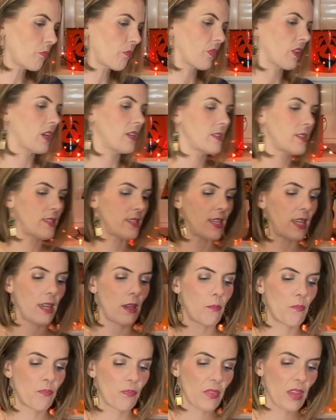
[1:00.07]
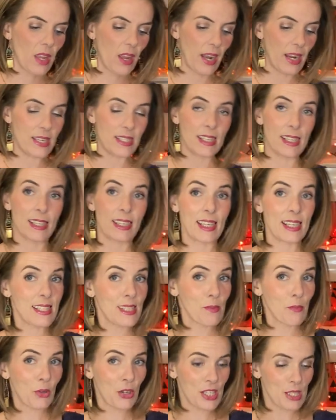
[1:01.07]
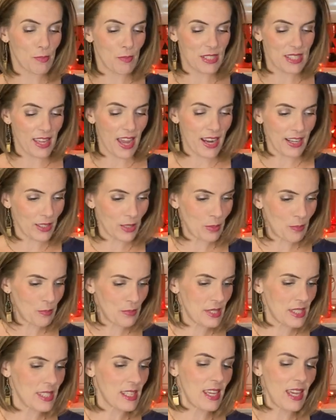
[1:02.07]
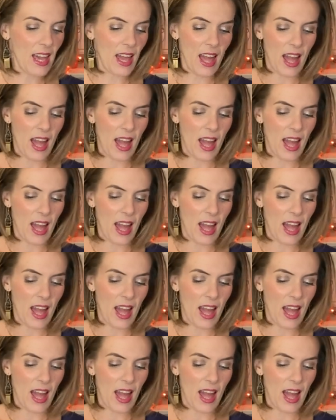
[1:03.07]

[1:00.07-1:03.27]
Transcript: Let's see, I did get some Christmas items.